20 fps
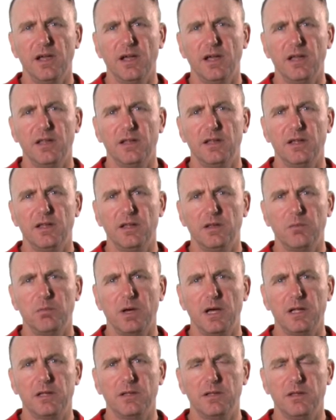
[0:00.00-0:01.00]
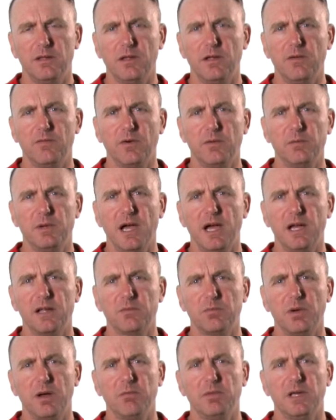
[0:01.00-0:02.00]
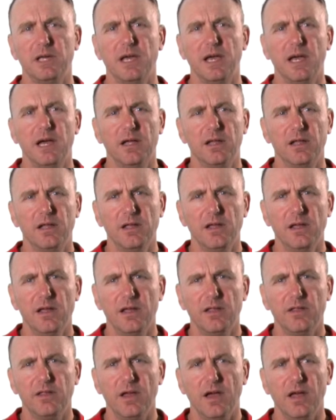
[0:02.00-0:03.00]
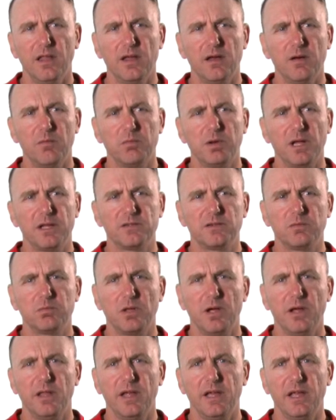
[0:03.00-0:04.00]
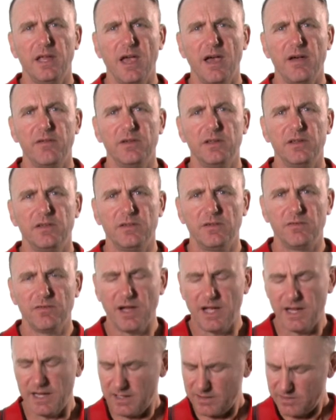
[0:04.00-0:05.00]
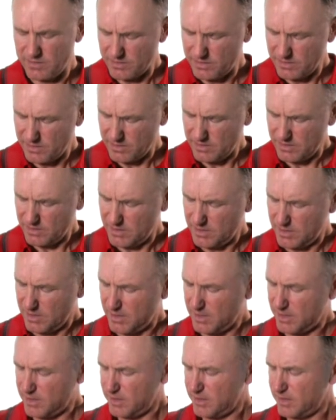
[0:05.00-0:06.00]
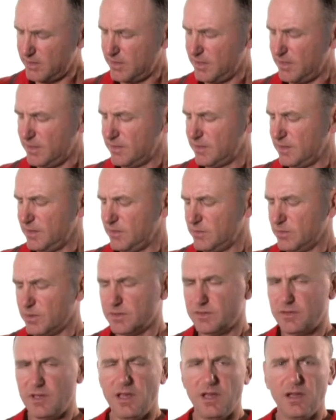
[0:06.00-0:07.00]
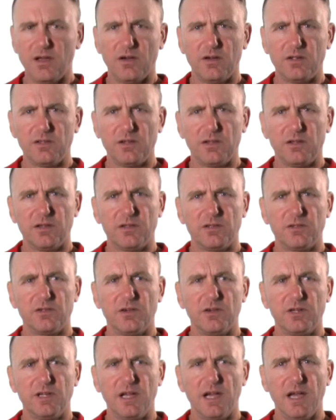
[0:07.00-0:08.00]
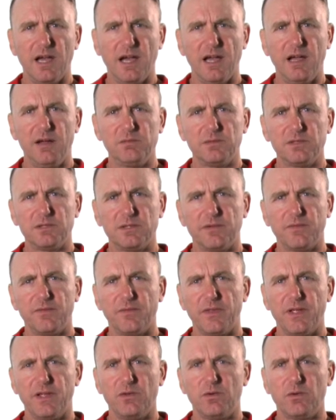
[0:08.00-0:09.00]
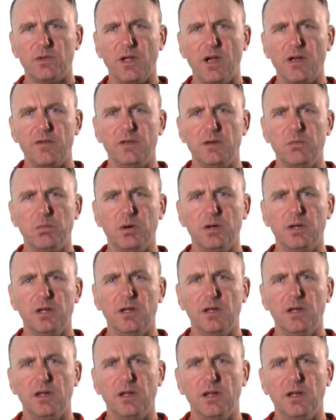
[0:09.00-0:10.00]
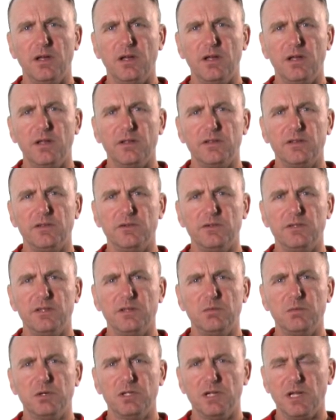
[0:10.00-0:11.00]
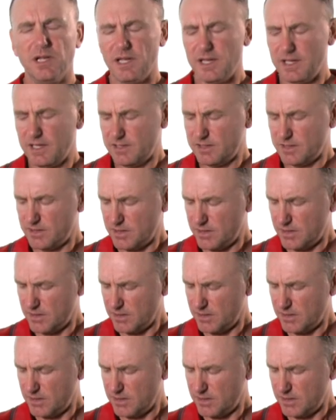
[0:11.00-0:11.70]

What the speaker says: and the blood from your heart is pumping out. The other blood supply that you have is your veins. And they're these ones here on your side of your arms and all over your body. So you'll see them on your legs.